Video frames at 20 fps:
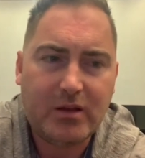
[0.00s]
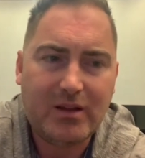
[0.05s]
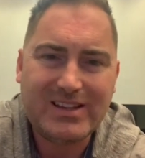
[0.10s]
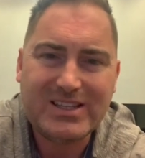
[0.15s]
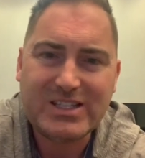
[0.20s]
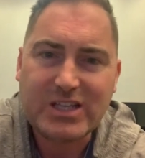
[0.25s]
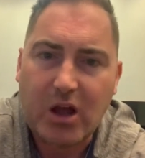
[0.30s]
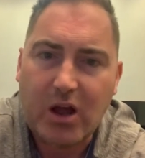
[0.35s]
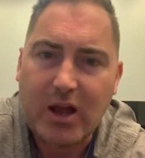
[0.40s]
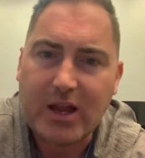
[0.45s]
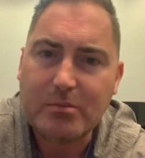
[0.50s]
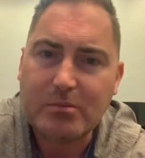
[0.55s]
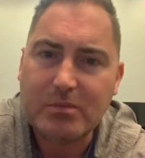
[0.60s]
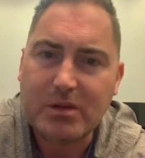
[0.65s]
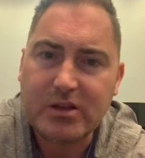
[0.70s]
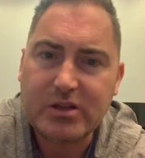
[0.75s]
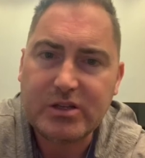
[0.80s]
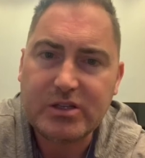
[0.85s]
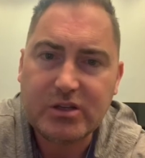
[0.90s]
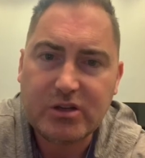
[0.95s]

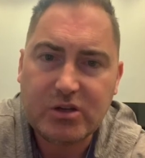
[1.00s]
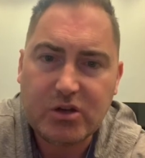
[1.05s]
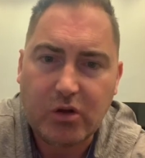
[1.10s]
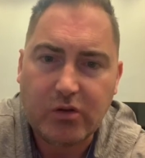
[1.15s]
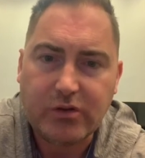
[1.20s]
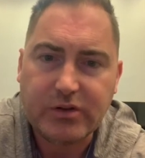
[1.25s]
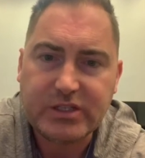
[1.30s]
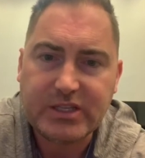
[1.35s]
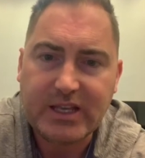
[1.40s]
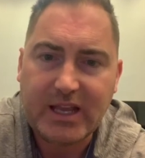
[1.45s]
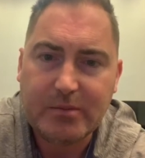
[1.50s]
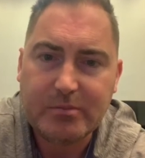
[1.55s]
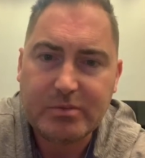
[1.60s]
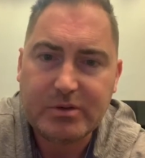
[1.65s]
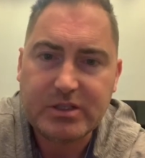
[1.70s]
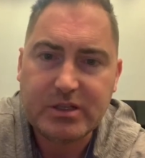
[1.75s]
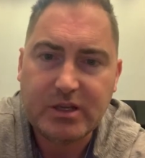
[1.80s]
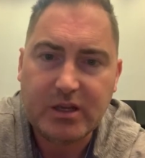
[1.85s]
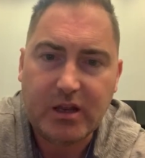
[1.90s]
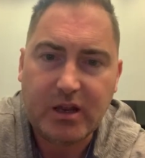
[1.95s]
timeless
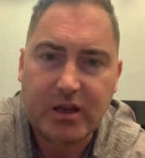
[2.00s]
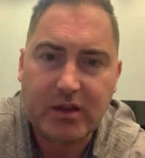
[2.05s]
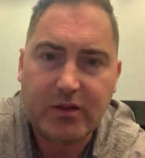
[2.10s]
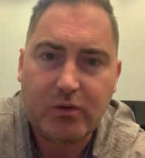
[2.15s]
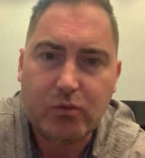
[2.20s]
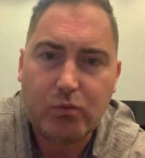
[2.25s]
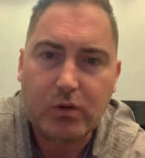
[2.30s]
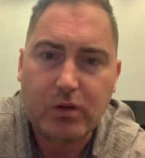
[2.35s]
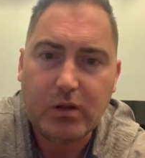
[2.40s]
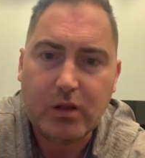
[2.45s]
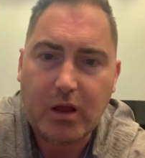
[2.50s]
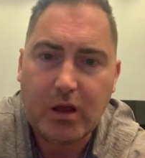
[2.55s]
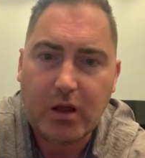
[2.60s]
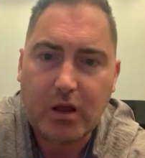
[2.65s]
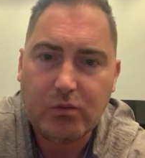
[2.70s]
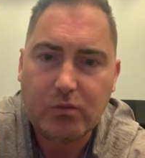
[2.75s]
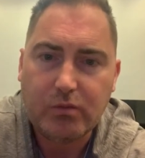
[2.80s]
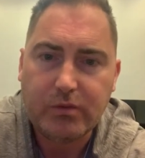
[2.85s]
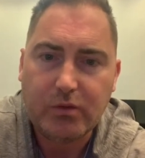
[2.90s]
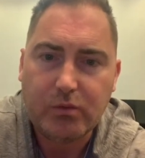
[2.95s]
concepts that
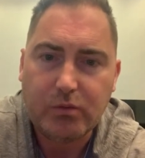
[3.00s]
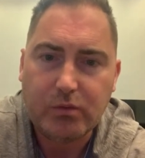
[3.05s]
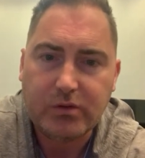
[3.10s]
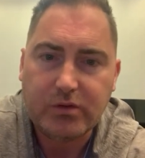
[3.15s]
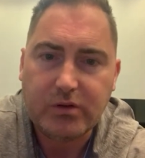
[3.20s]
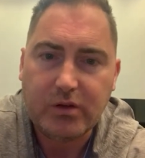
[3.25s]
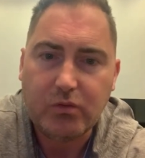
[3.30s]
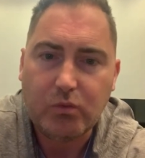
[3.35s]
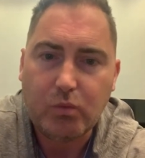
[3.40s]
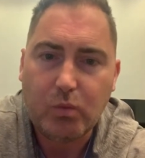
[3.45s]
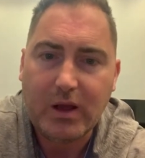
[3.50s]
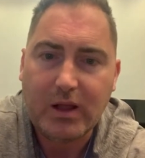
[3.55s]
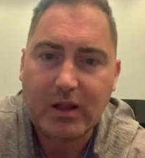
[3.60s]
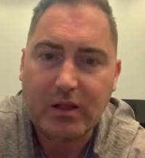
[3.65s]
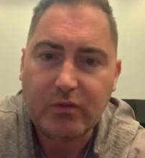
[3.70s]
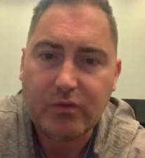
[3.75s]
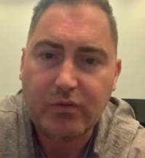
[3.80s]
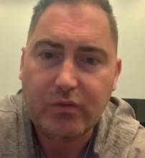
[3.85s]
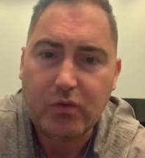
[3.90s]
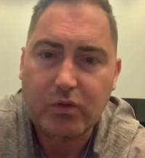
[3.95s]
will do
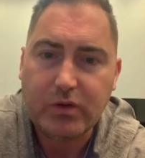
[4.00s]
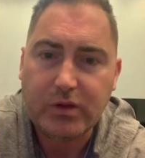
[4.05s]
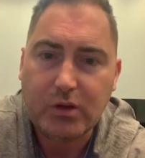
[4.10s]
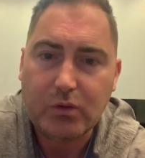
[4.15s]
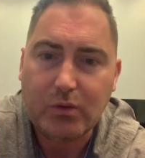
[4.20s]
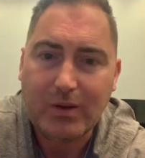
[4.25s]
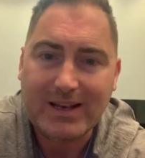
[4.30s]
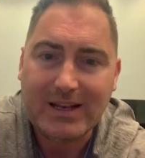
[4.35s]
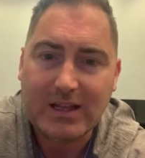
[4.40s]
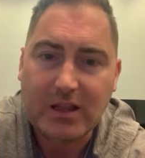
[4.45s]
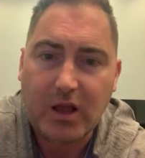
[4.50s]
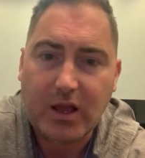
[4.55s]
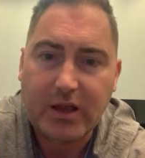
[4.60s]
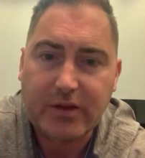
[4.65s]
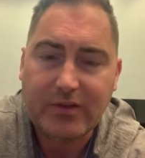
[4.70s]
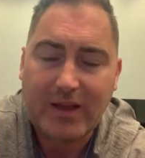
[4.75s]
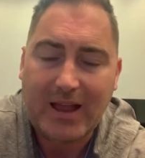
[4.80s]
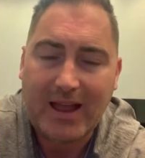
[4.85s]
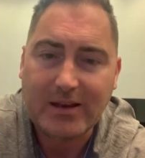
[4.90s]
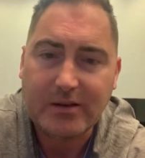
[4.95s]
well for you in
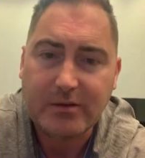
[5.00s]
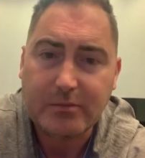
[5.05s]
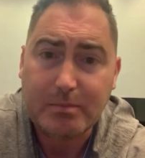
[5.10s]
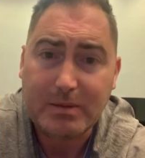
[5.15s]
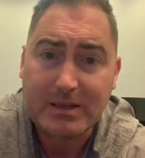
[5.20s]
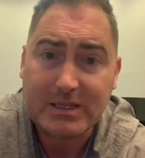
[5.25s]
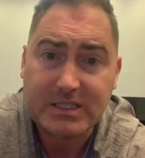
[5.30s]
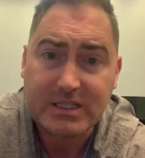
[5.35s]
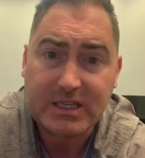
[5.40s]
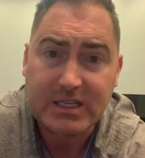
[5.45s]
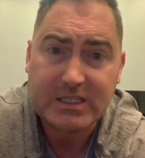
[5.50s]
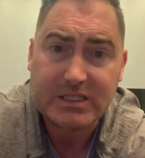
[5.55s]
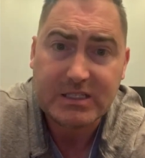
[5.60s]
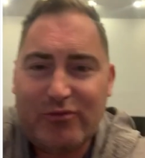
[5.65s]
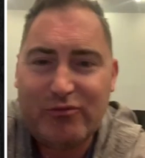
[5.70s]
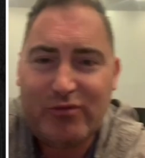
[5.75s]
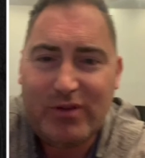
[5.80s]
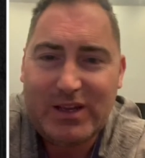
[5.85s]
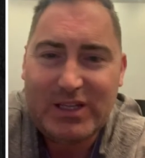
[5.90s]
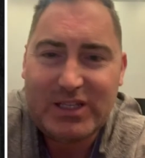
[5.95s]
life and business.
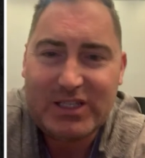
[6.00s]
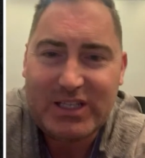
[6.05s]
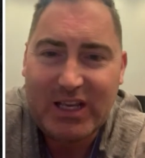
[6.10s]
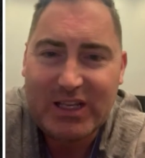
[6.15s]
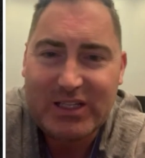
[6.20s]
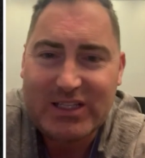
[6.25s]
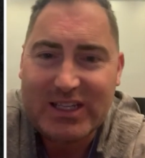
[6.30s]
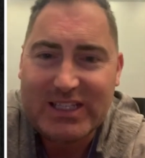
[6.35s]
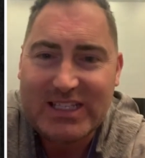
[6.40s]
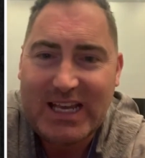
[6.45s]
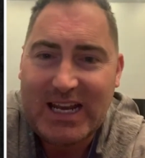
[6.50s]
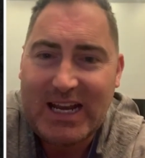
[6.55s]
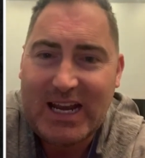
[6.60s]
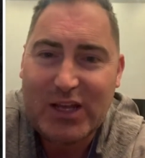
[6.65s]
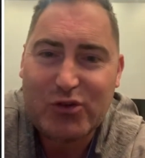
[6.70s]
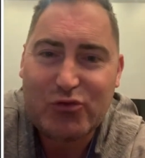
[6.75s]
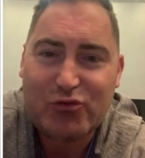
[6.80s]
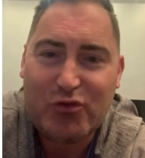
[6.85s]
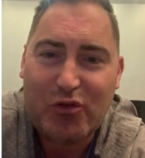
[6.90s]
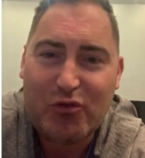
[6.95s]
Reese says the
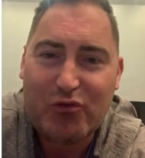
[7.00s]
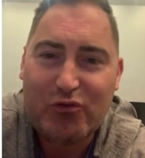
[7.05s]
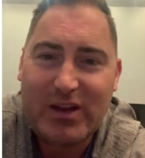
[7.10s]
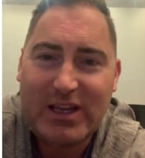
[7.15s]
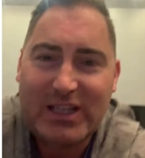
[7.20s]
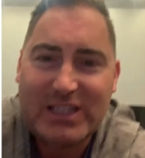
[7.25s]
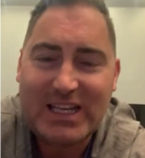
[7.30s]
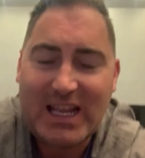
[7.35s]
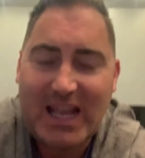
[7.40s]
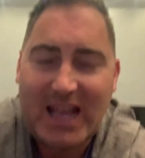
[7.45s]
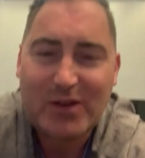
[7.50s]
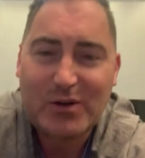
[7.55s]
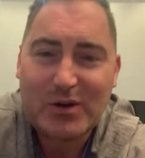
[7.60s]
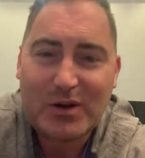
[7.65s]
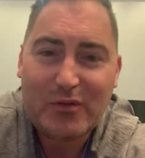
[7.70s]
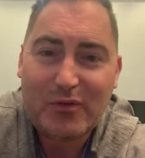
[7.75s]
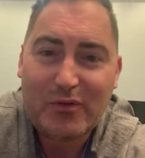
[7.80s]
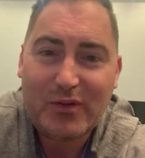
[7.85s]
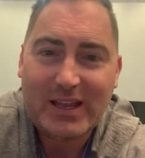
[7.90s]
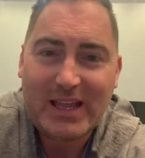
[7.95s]
10x rule. Reese, how did
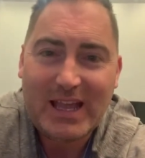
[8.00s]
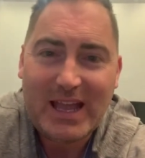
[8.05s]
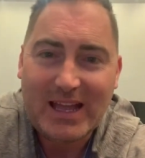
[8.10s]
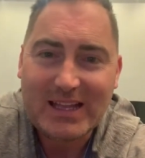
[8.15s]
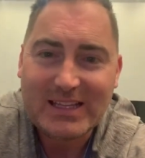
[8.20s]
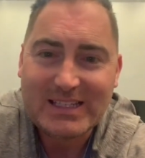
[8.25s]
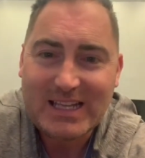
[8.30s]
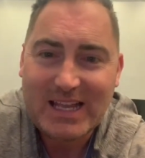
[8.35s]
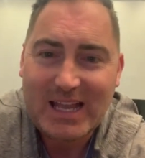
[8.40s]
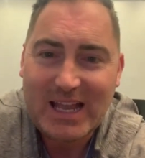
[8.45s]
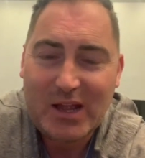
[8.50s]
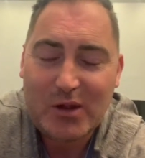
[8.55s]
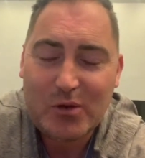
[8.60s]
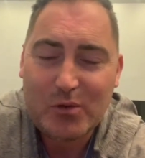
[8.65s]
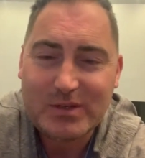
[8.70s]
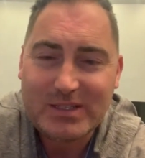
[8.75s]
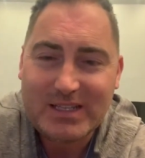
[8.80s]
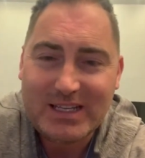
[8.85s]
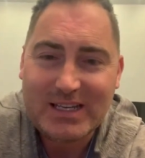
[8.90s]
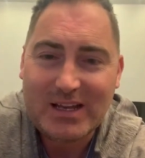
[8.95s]
I forget? Yeah,
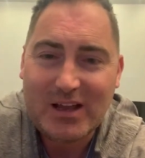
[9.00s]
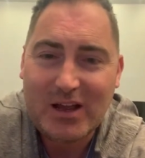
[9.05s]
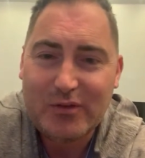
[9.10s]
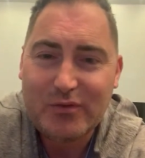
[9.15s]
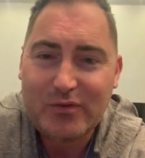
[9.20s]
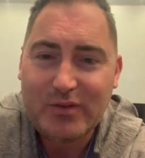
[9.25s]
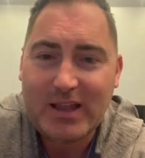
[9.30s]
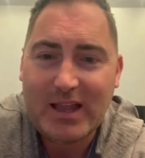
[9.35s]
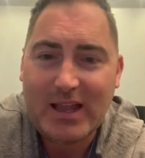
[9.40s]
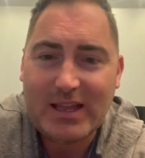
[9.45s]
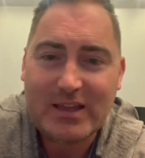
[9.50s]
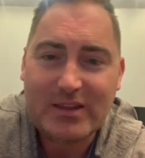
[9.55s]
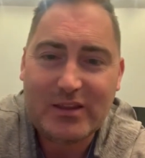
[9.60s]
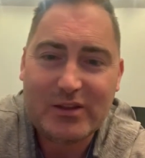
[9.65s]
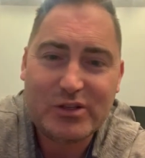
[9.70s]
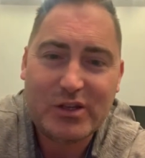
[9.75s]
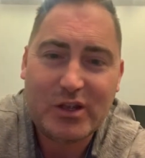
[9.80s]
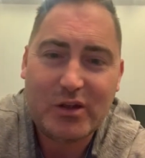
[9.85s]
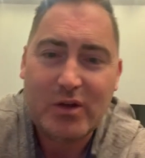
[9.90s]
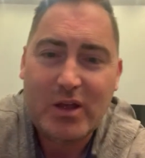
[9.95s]

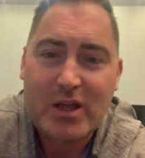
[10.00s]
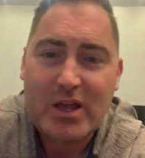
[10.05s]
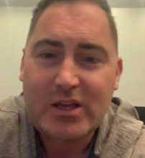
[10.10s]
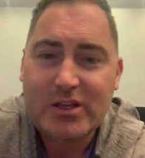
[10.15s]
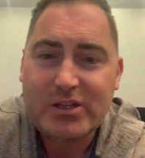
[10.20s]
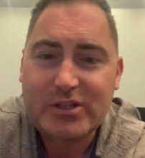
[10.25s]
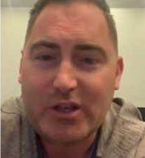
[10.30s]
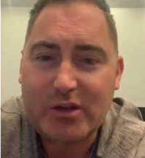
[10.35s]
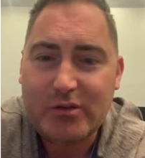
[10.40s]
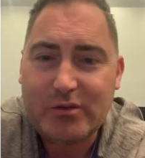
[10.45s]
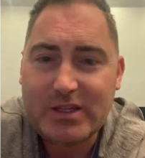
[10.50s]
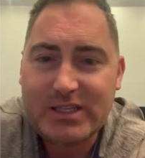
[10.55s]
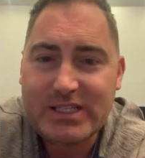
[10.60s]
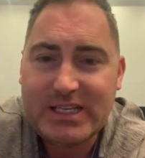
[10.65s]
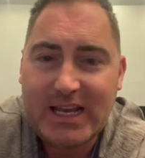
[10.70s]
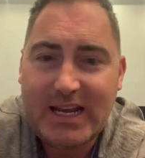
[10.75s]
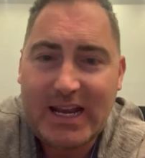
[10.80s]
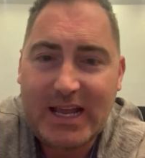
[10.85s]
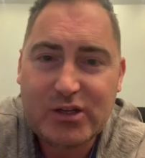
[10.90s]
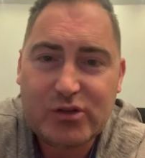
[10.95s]
so the
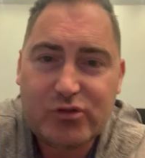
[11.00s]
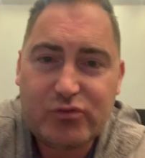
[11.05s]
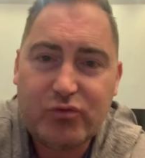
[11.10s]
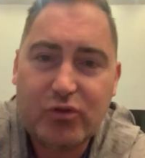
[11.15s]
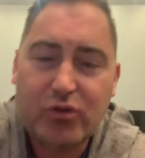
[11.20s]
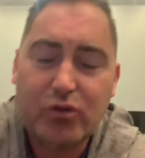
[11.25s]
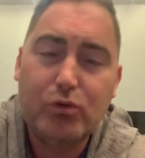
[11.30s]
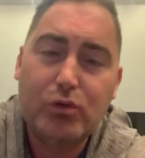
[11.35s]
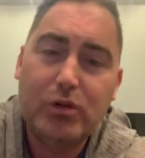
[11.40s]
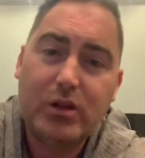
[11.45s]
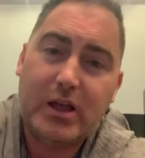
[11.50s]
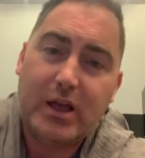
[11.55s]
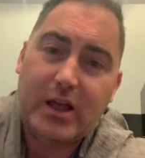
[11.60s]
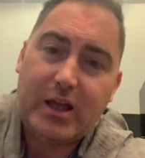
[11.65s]
10x rule.